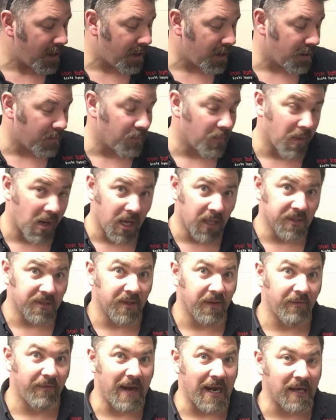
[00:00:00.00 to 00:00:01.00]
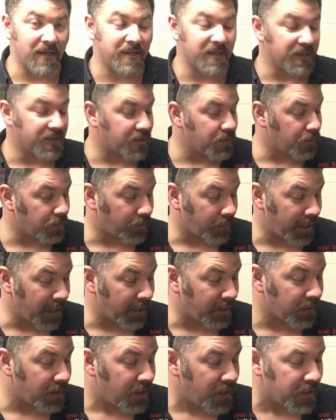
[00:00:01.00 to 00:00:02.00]
because of the virus that's going
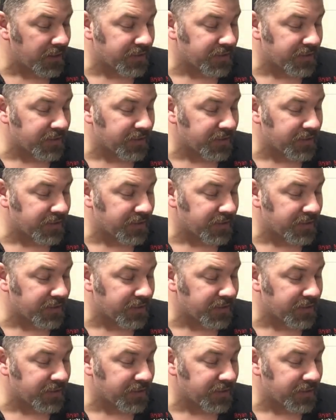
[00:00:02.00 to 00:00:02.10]
around.